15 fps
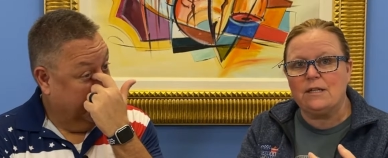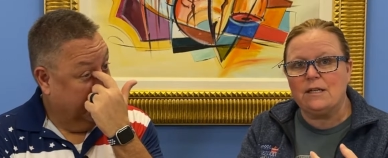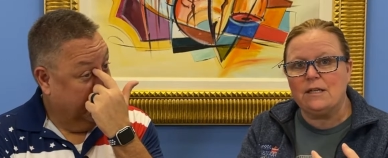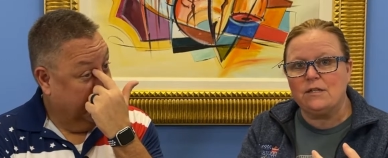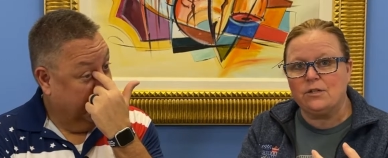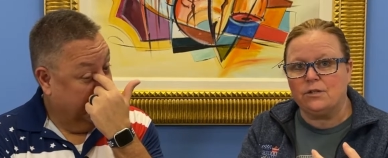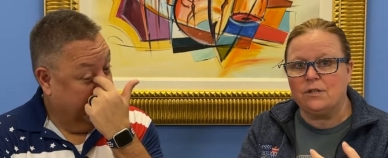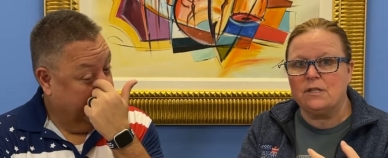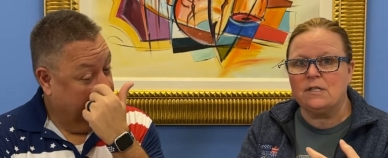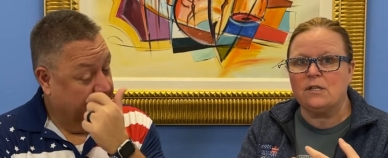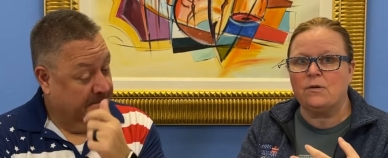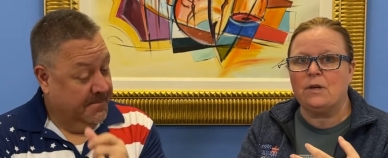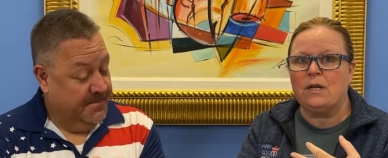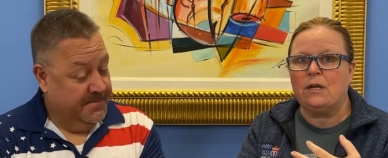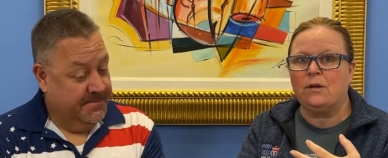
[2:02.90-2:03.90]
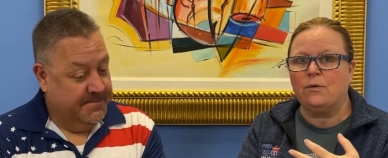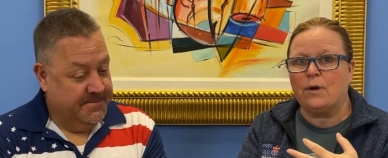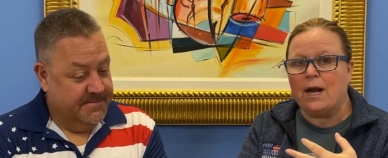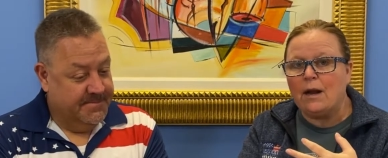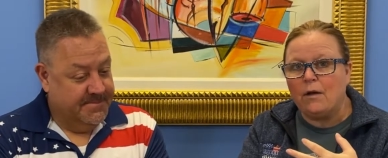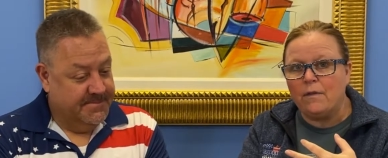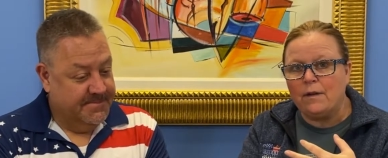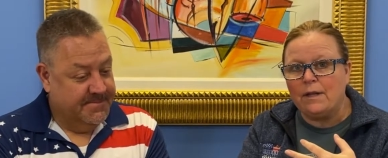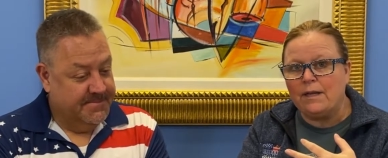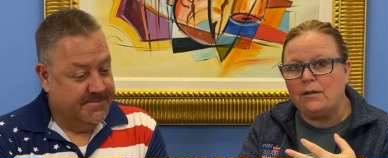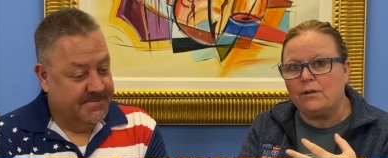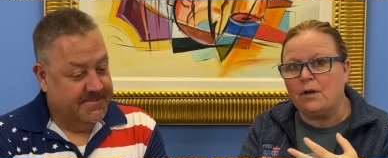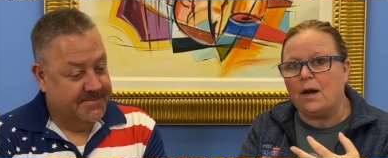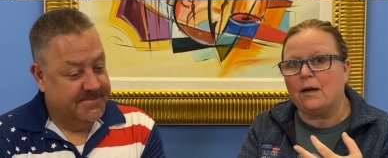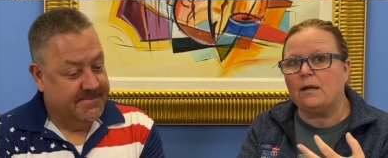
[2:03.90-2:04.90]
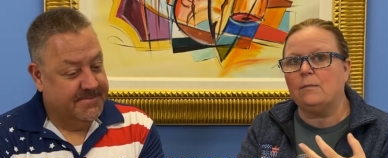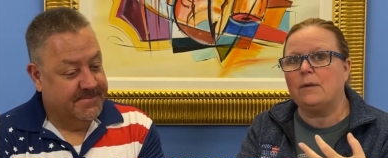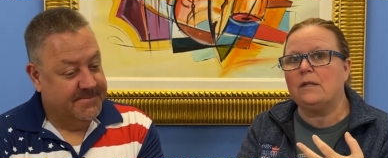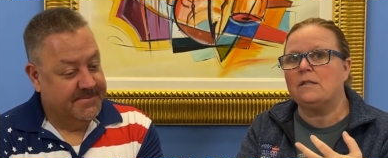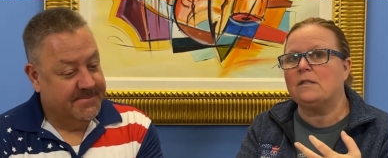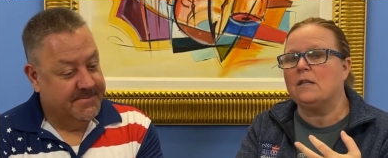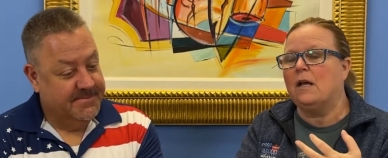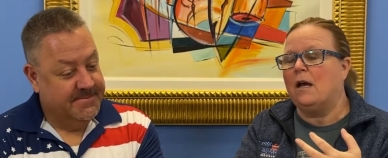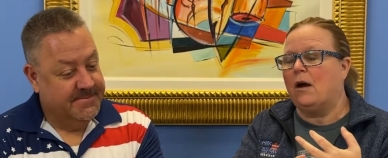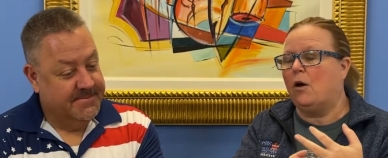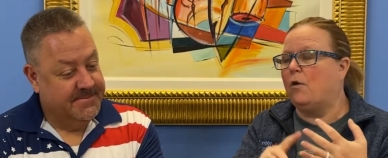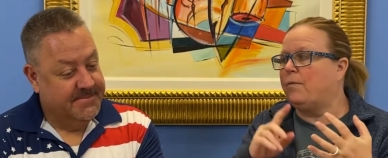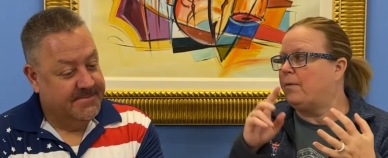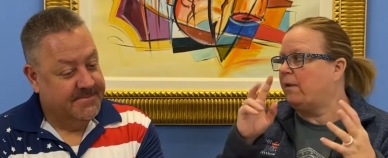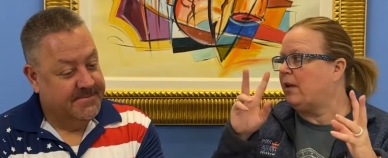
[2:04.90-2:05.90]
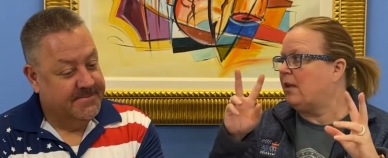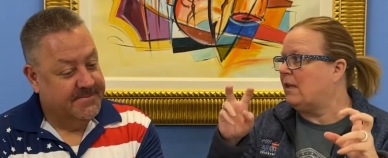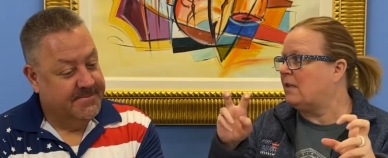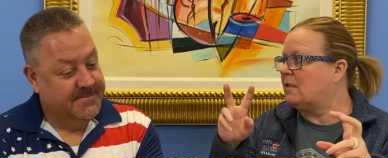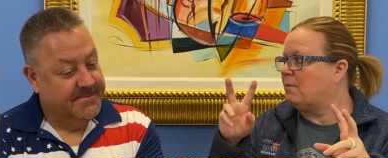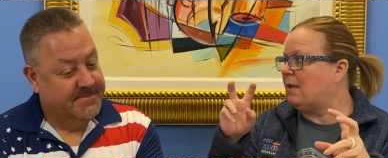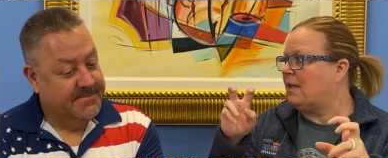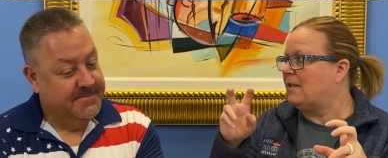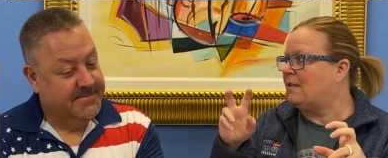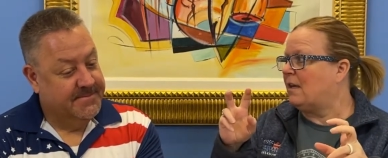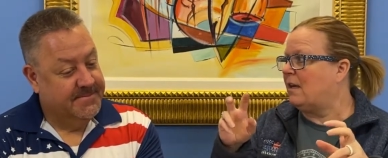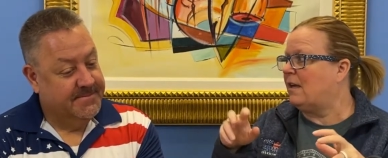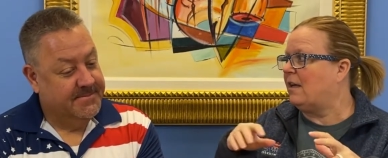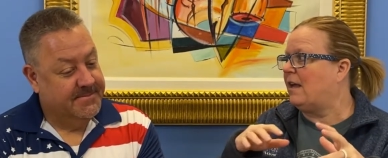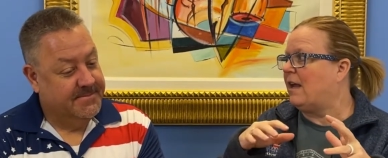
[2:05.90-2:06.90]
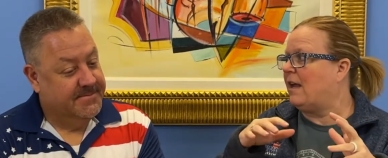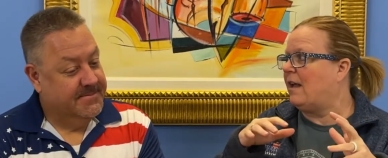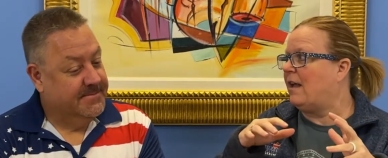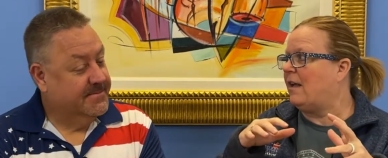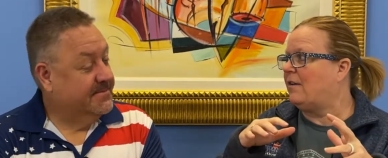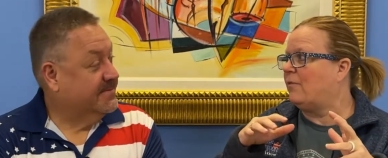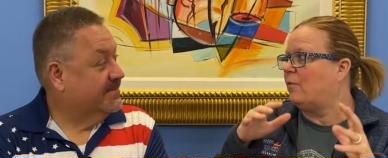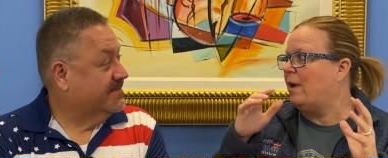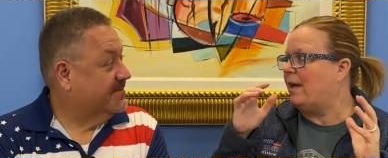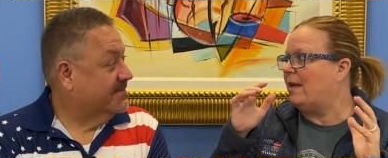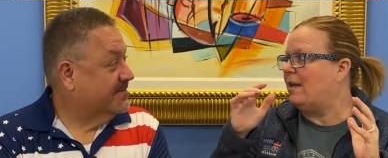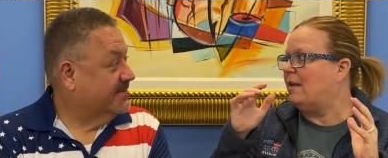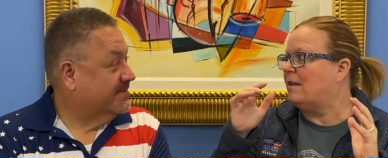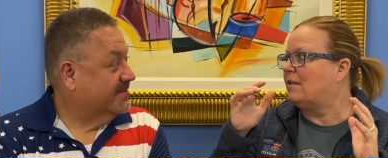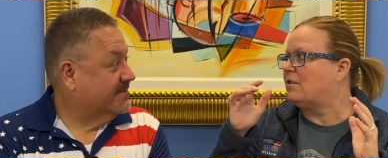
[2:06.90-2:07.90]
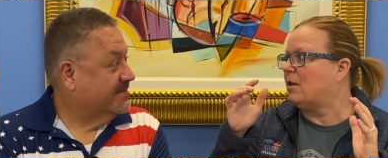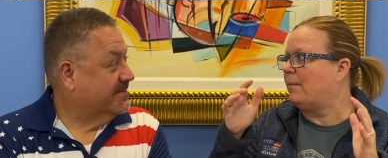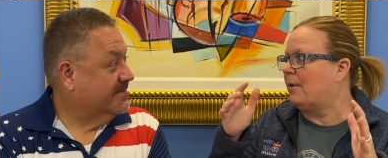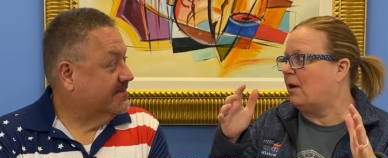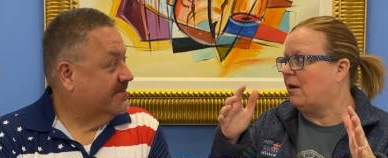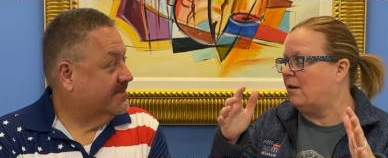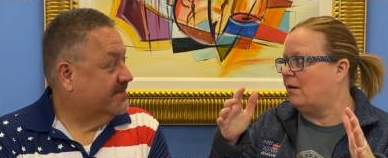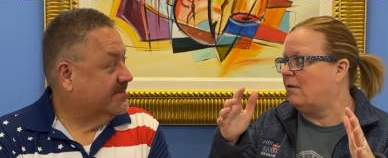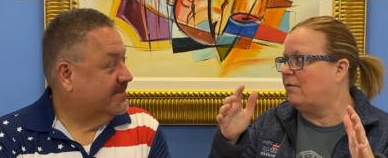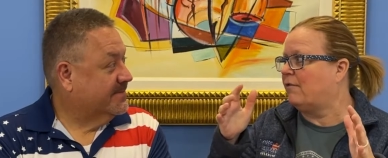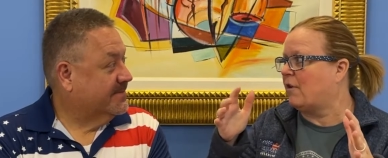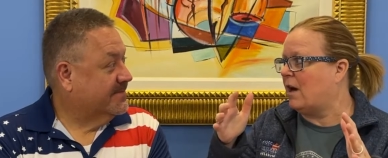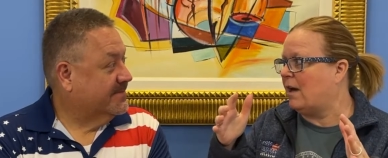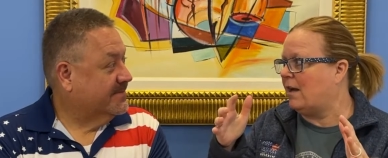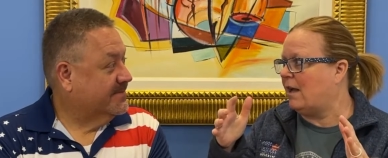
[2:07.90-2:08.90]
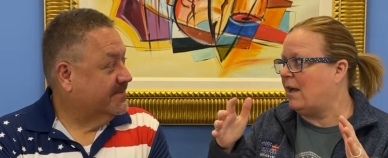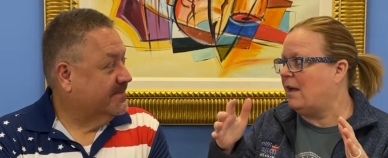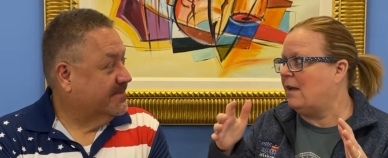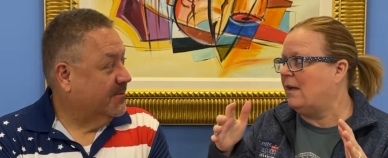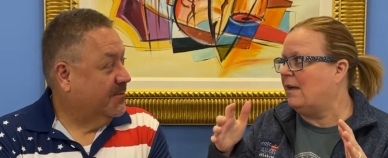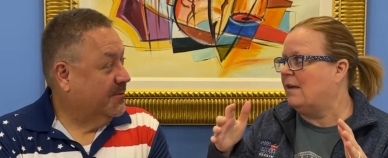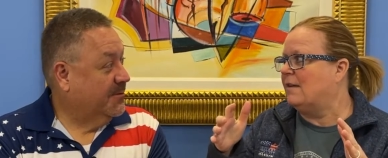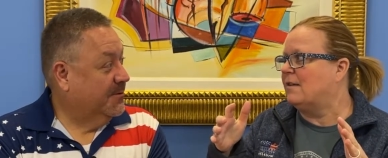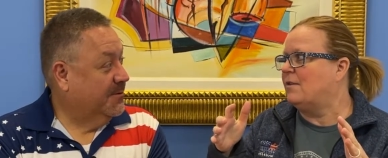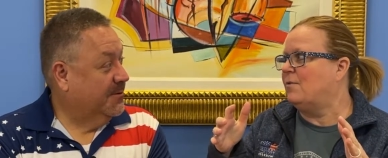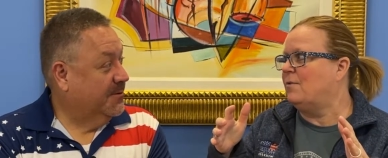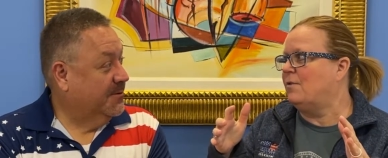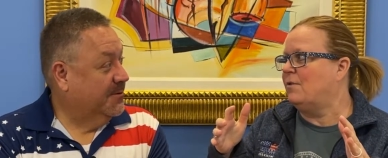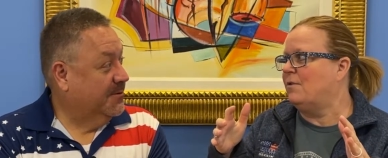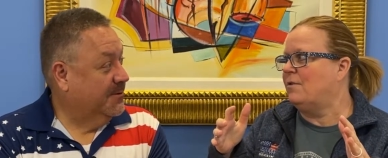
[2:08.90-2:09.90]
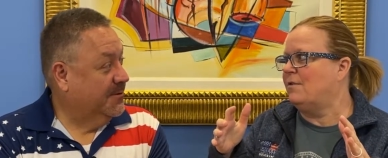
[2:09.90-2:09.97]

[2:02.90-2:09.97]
Speaker 1: to the attorney so he can create all the legal documents. Hopefully it's being done and ready tomorrow, Friday. Woo!